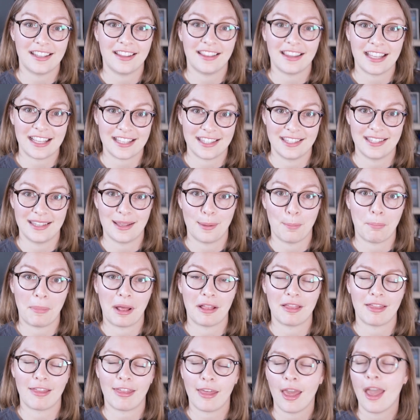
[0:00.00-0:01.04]
this
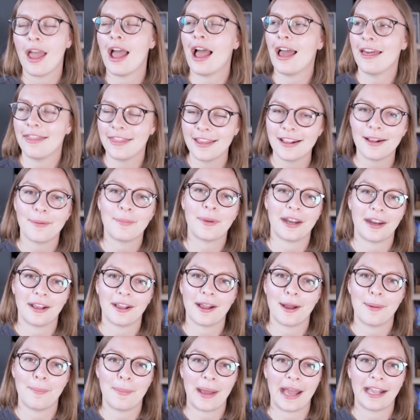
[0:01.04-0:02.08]
month. I think I'm gonna
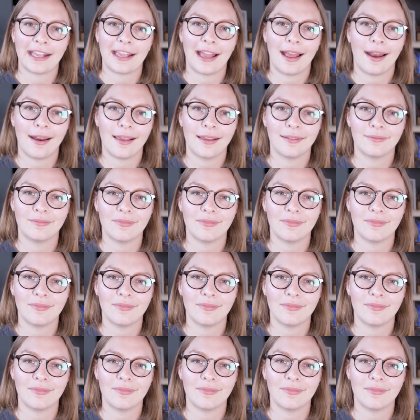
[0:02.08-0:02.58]
come back at it.